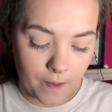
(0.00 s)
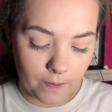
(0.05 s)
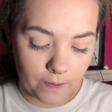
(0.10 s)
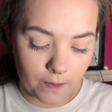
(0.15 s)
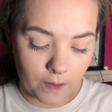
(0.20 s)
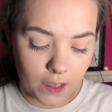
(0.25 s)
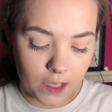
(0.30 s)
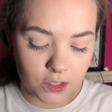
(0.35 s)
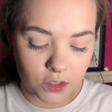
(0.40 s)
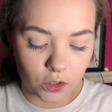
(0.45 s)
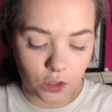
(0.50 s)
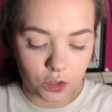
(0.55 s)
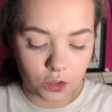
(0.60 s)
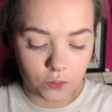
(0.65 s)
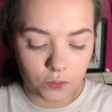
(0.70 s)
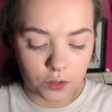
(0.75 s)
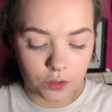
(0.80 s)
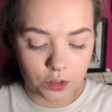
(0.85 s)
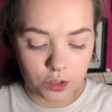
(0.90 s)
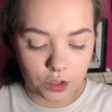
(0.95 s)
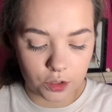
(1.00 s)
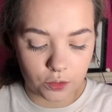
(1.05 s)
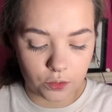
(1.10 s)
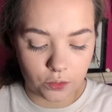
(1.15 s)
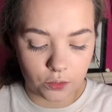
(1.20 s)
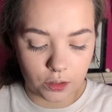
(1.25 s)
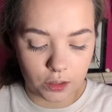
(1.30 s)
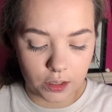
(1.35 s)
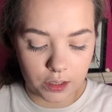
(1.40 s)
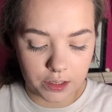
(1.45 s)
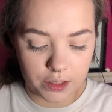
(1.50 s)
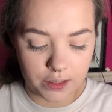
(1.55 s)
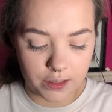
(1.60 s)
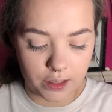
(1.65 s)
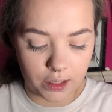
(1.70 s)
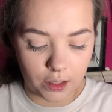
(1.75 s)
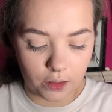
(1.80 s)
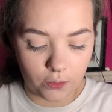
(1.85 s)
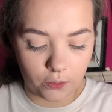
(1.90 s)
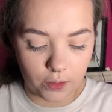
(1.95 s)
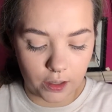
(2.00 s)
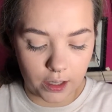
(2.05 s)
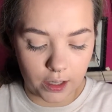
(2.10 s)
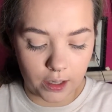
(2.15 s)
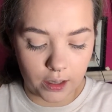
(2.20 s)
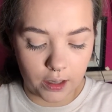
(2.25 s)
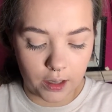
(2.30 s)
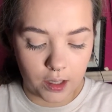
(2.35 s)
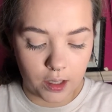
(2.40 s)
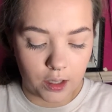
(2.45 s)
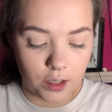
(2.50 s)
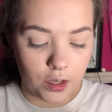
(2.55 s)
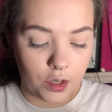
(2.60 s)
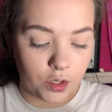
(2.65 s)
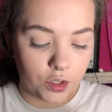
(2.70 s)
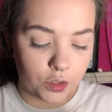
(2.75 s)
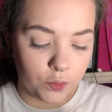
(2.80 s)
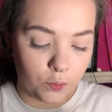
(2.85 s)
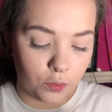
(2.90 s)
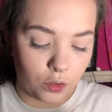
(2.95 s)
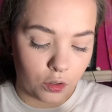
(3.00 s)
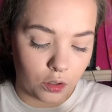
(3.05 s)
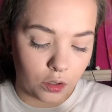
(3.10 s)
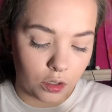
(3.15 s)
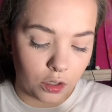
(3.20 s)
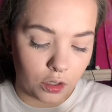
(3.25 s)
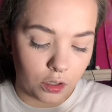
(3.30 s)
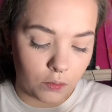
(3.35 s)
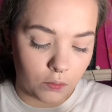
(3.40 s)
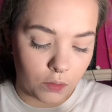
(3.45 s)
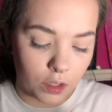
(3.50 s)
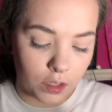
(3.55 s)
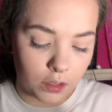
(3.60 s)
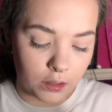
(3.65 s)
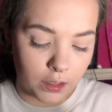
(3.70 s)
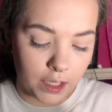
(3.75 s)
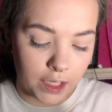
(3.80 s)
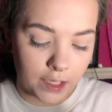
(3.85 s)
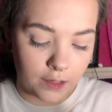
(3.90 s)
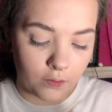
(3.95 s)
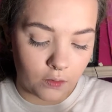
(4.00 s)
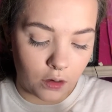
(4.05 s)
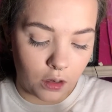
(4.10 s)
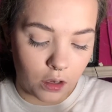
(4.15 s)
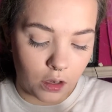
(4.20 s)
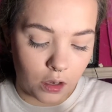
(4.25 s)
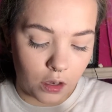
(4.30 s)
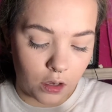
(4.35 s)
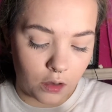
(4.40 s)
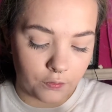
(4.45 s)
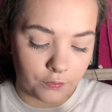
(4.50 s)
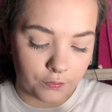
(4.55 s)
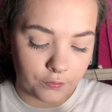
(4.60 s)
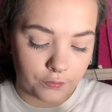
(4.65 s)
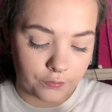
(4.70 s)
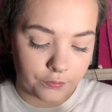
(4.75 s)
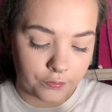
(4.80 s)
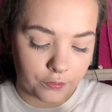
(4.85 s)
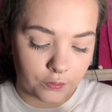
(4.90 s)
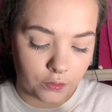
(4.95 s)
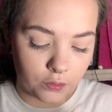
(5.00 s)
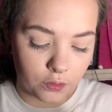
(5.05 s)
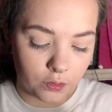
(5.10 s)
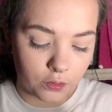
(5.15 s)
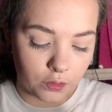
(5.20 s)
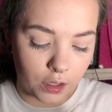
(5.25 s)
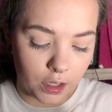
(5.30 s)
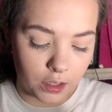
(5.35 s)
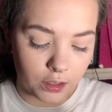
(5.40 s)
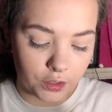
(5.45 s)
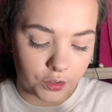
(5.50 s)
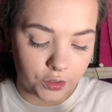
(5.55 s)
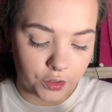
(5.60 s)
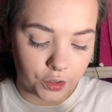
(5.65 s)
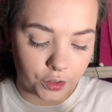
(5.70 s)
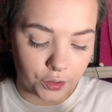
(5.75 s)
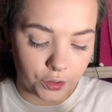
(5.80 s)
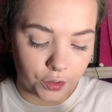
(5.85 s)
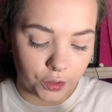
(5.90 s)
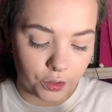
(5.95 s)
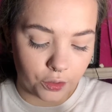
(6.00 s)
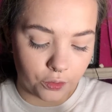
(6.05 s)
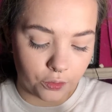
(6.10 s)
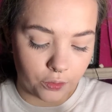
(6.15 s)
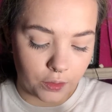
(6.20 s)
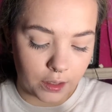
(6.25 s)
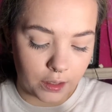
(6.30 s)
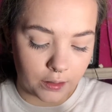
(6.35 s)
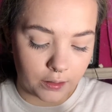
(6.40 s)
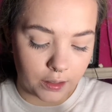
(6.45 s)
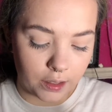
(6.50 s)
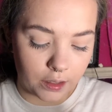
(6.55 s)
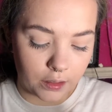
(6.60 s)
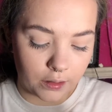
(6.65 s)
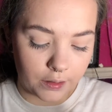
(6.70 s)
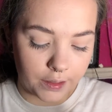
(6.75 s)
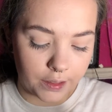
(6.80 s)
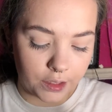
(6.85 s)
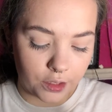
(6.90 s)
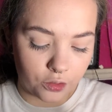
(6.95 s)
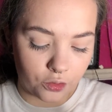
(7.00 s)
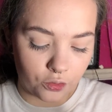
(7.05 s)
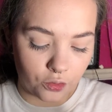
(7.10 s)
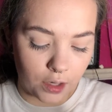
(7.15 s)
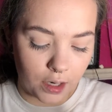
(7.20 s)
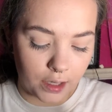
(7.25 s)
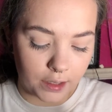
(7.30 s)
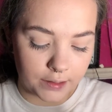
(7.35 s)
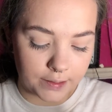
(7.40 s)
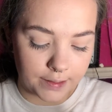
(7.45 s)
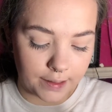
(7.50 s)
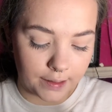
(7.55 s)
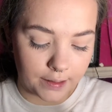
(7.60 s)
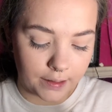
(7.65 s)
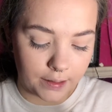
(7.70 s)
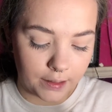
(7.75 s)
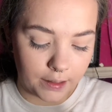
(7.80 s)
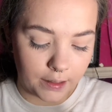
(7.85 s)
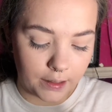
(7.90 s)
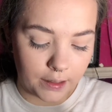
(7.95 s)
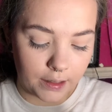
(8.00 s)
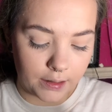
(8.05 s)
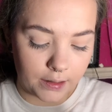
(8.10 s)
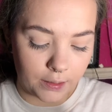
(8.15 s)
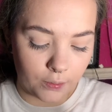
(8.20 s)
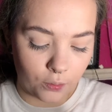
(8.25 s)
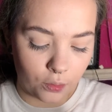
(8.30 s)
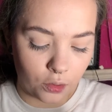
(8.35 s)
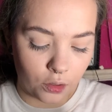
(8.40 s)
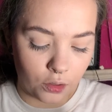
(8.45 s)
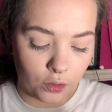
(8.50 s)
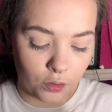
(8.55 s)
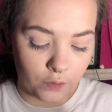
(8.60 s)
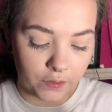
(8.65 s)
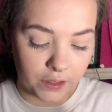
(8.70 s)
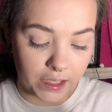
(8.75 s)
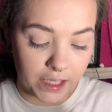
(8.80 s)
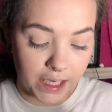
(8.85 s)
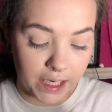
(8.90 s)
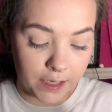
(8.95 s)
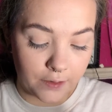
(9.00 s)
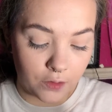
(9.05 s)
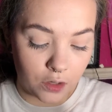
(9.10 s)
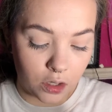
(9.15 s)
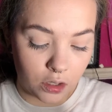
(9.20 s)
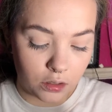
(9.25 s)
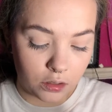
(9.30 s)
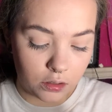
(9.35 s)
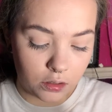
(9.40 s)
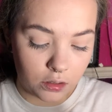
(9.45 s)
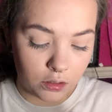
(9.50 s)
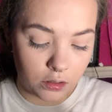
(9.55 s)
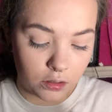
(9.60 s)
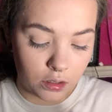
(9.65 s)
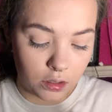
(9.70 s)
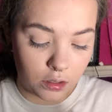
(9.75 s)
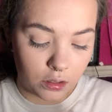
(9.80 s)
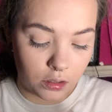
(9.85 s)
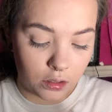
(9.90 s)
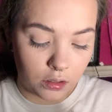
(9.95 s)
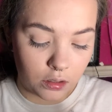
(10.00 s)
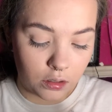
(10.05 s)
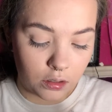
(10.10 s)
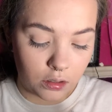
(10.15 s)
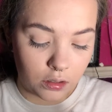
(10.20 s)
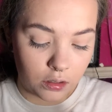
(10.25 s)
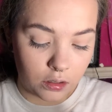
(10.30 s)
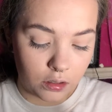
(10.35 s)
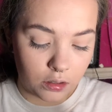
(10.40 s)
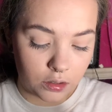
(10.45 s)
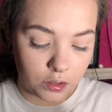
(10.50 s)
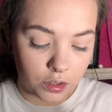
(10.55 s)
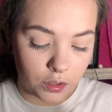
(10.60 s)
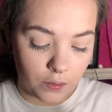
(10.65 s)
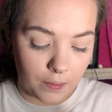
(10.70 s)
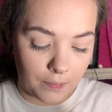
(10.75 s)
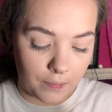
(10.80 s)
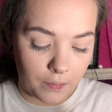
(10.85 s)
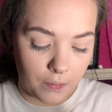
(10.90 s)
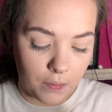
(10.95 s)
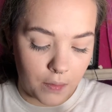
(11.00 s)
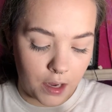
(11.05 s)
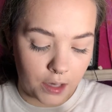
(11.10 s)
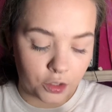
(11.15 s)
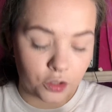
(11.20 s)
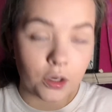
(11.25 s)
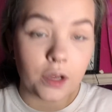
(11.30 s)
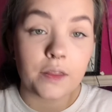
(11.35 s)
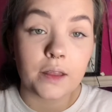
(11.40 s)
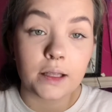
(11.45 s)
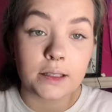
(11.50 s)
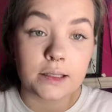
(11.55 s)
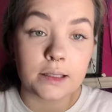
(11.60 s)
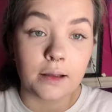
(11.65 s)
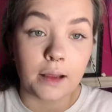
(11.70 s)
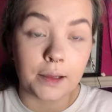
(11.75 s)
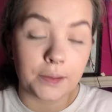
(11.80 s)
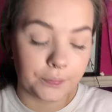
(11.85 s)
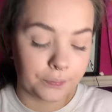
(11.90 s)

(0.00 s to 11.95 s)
I saw someone do this thing where you put a layer of eyelash glue and then let it dry tacky and then put another layer on. So I might try that today.